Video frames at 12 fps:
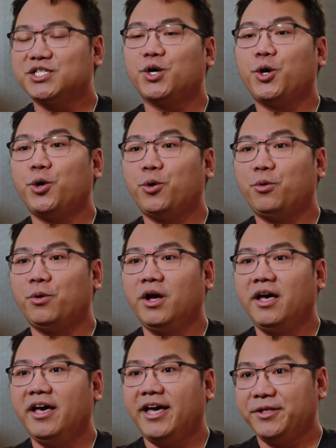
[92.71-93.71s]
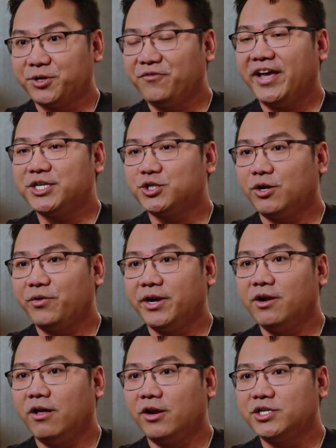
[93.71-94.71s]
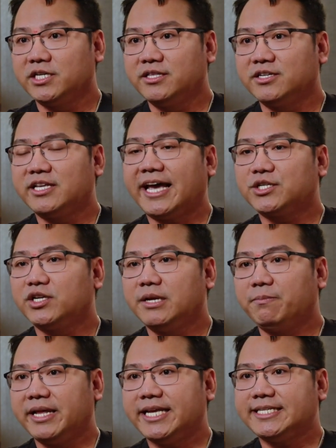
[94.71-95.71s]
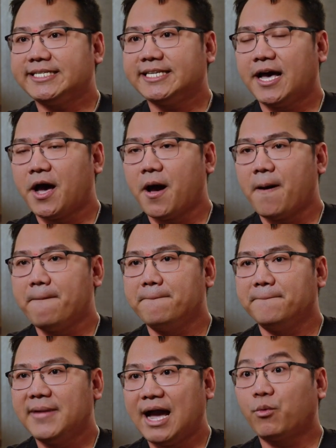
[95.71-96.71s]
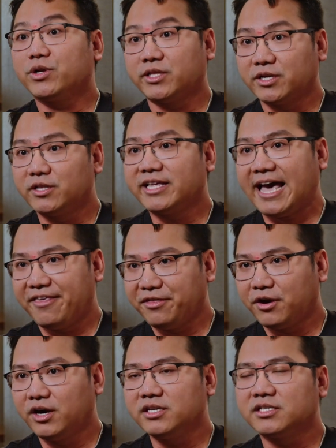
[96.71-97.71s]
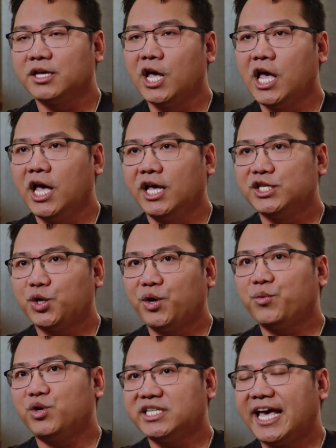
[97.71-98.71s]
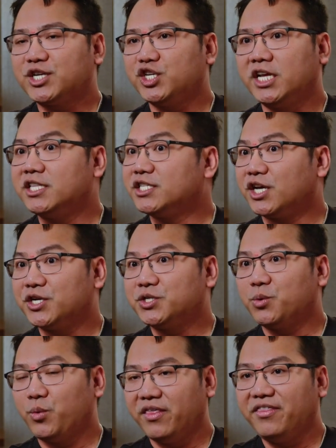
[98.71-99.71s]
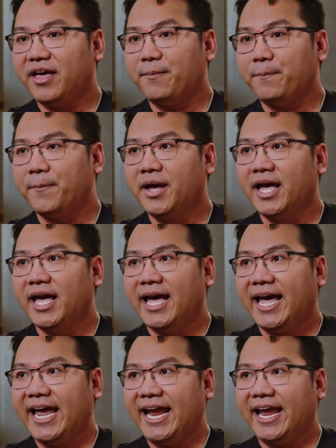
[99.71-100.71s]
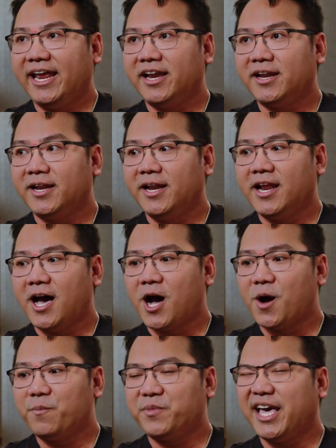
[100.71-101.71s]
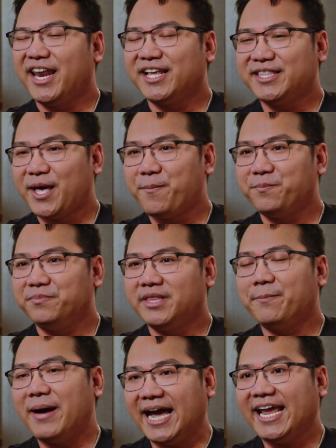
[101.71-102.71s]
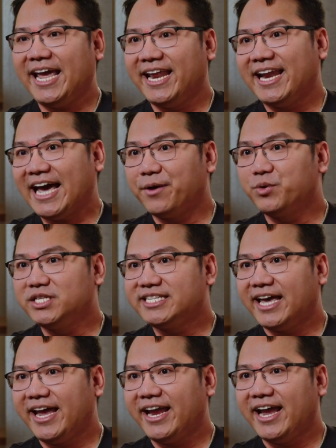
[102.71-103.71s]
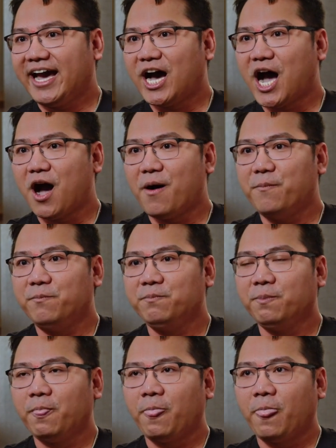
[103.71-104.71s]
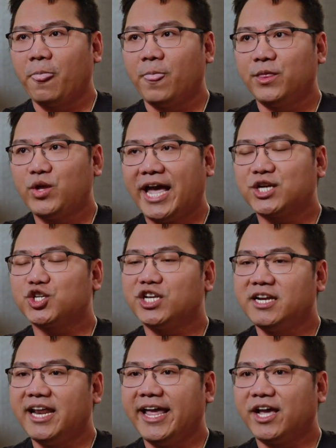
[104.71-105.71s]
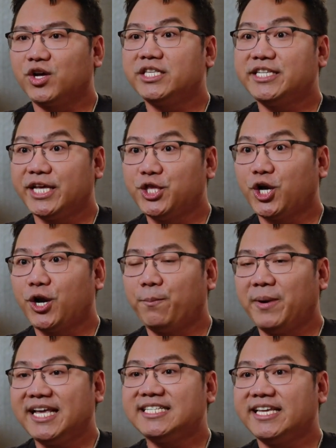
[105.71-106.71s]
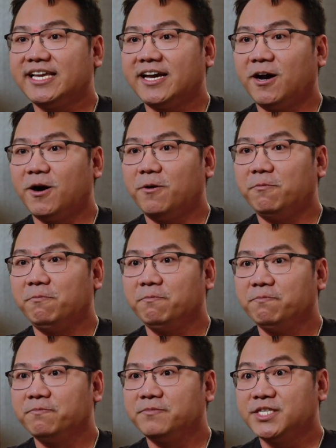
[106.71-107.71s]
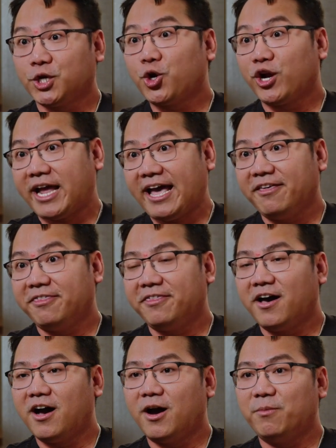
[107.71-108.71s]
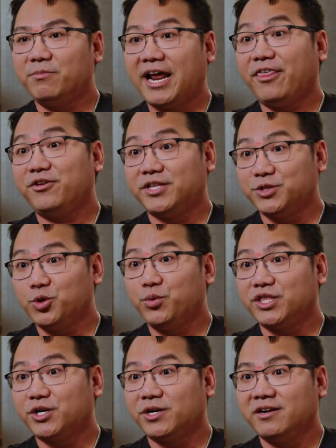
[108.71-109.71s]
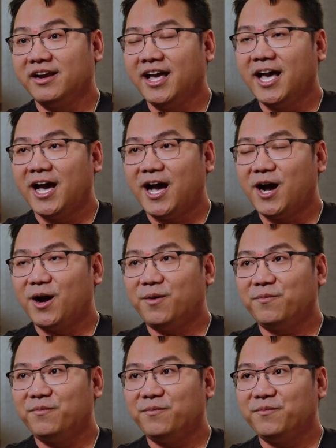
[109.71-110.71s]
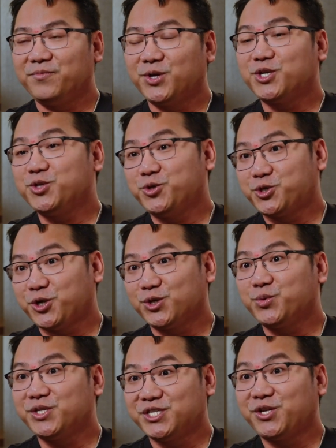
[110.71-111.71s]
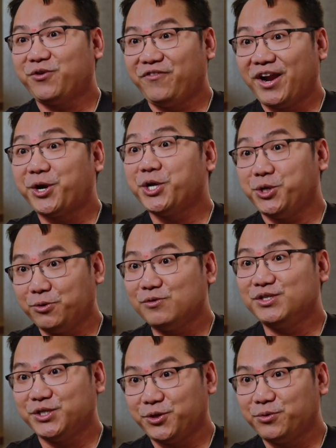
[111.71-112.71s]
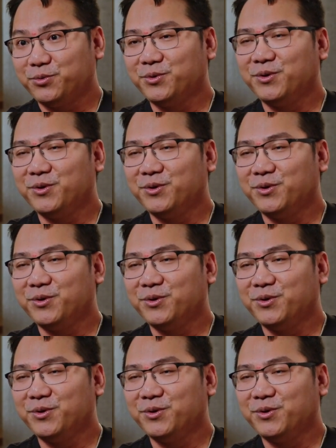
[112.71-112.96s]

So interventional radiology does actually place our tunneled catheters. So it was actually a discussion with them and getting them the buy-in, I would say, to actually like consider placing SecurAcath rather than doing their sutures, which they're very used to.